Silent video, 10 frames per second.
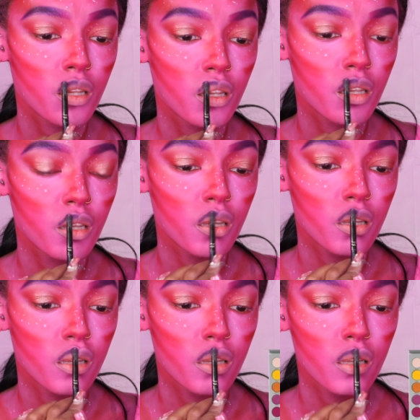Moving on
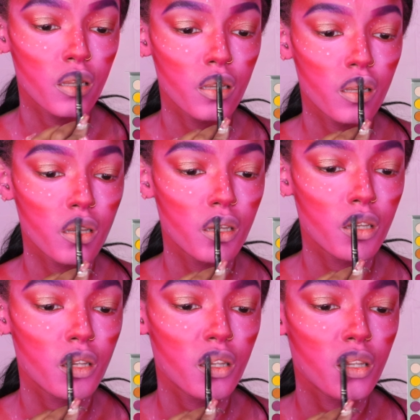to lips, I'm
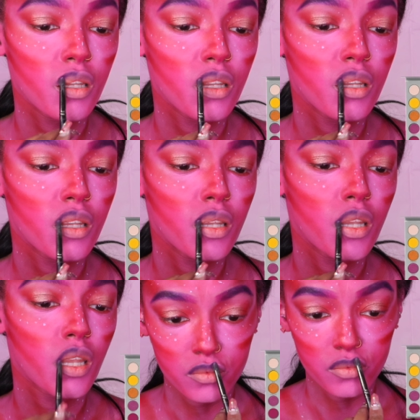using a
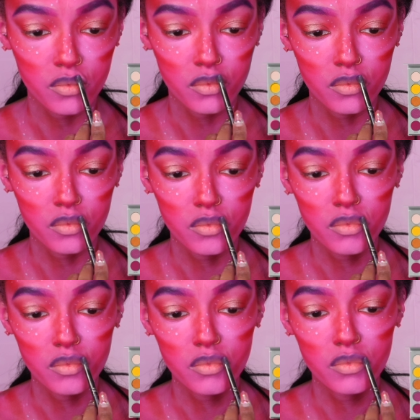
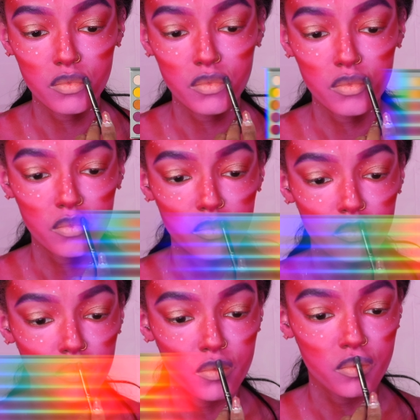purple, same exact
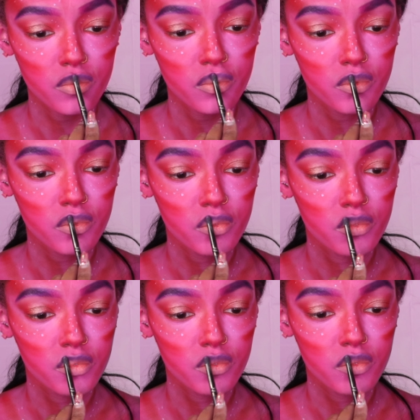thing that I used for my
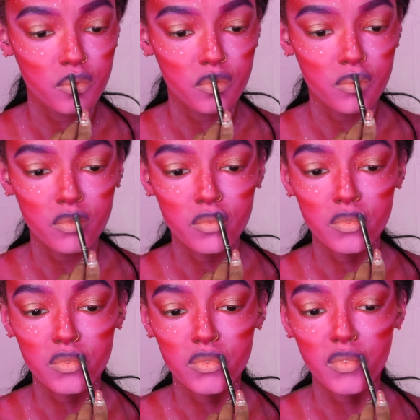brows on the
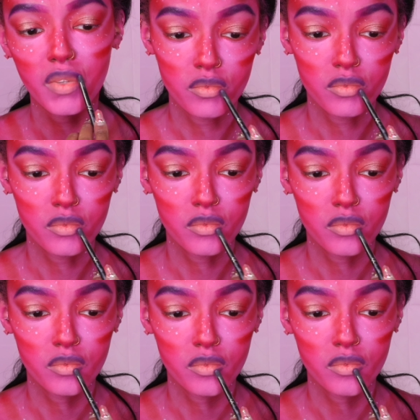lips. I
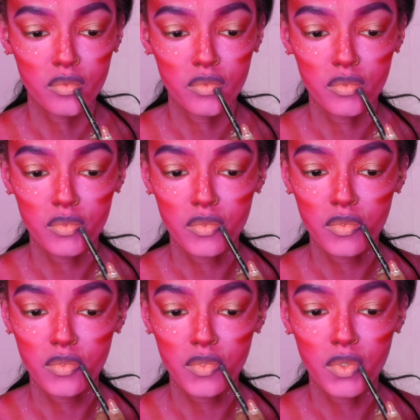just put like a
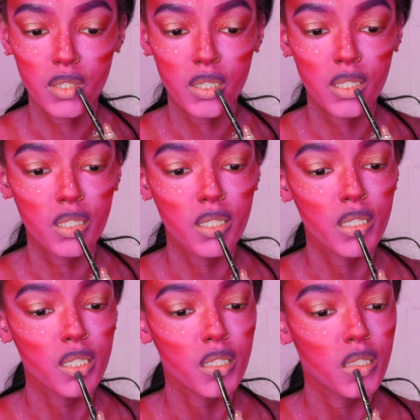teeny tiny bit of
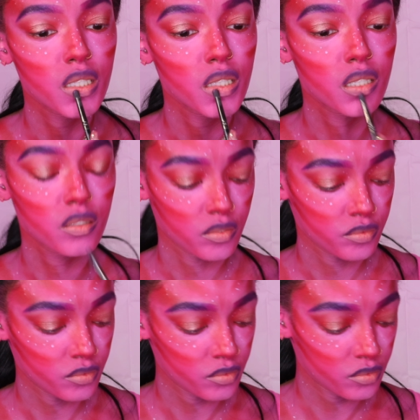Aquaphor on the lips,
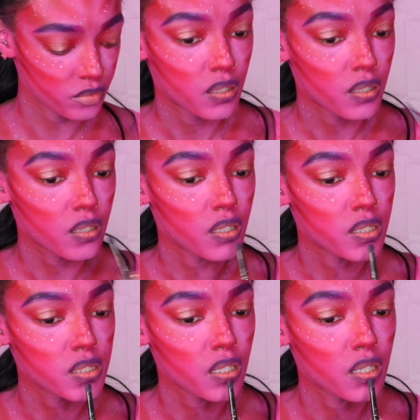and then after that
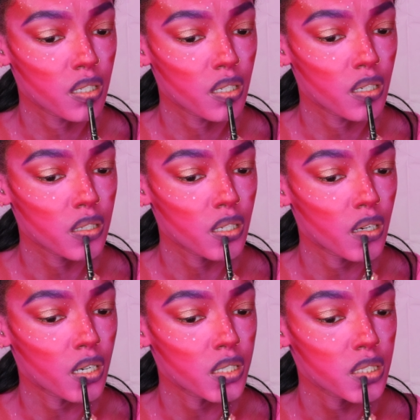I will
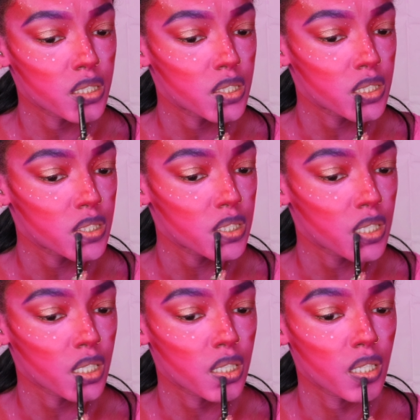use any
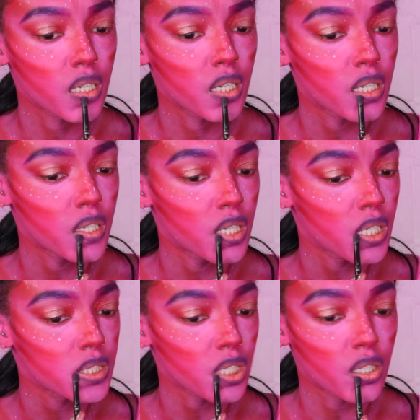eyeshadow that I want
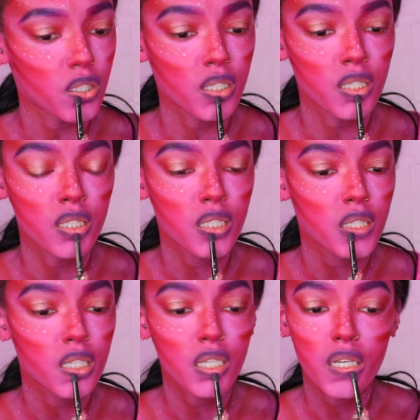
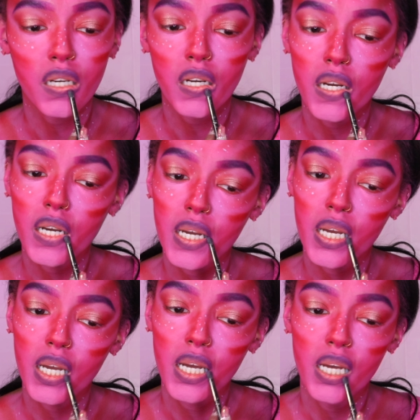as my
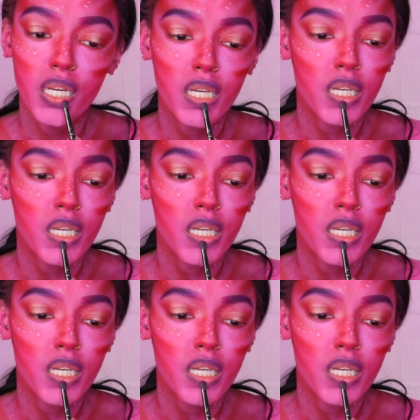lip